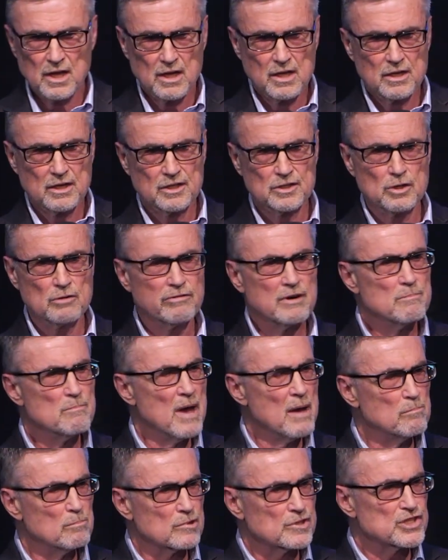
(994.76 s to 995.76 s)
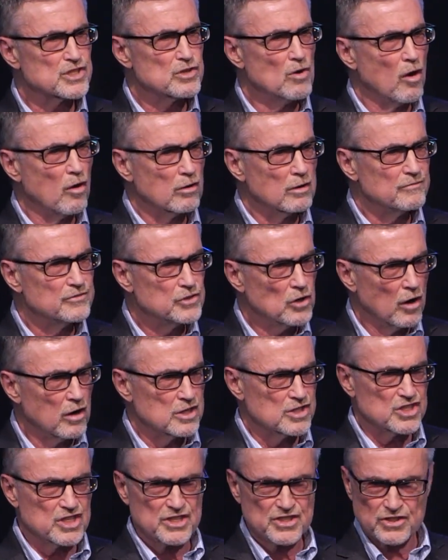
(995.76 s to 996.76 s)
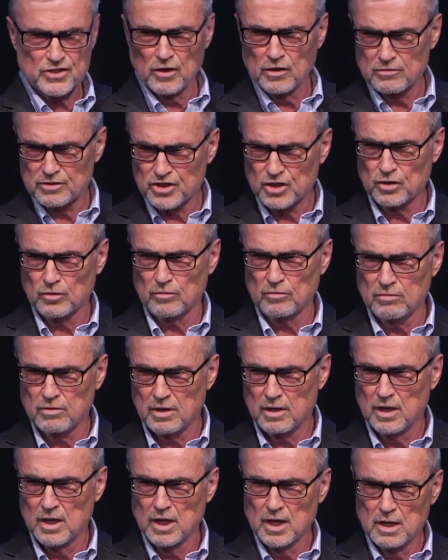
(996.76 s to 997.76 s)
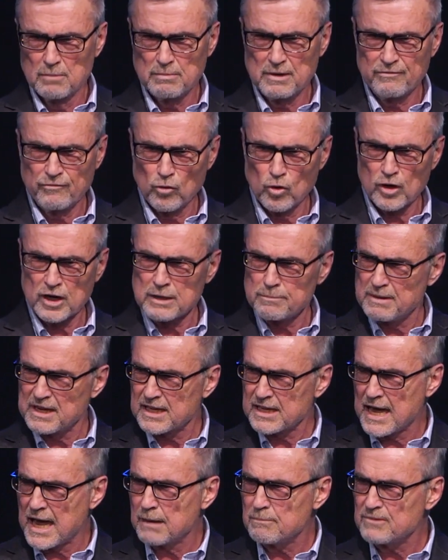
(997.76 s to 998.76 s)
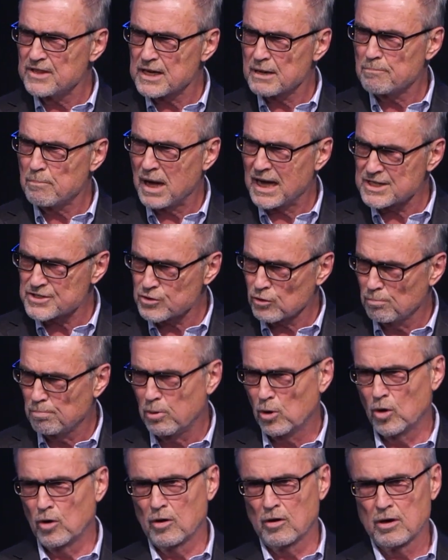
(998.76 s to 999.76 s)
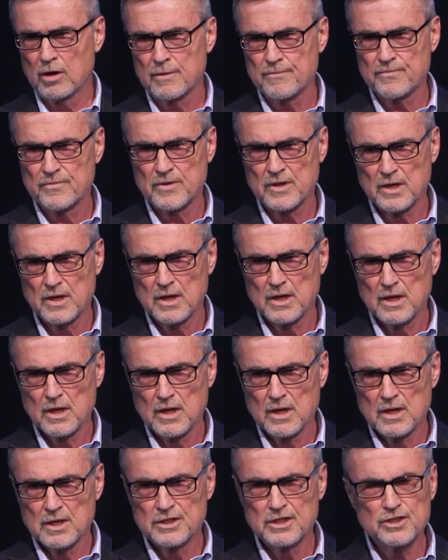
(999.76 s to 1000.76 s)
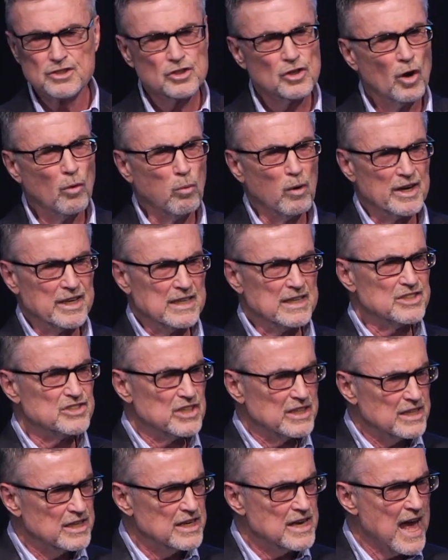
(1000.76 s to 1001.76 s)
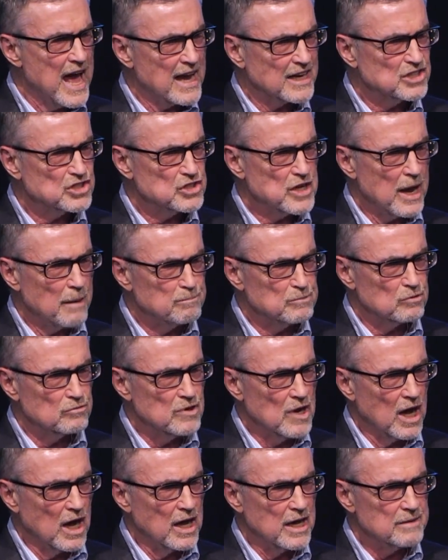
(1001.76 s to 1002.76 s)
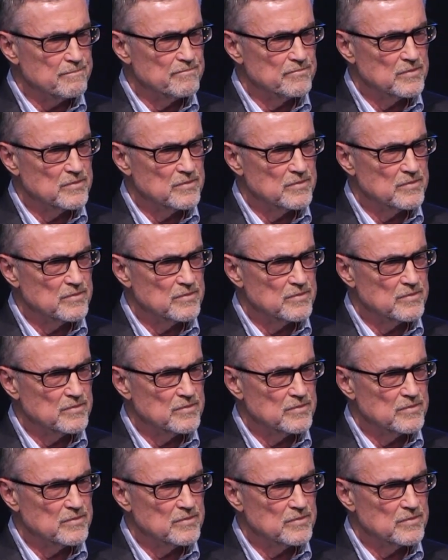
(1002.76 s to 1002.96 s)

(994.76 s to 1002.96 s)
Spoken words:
You remember Saul of Tarsus, don't you? Before he became the Apostle Paul. Did you know what he did in Acts chapter 9?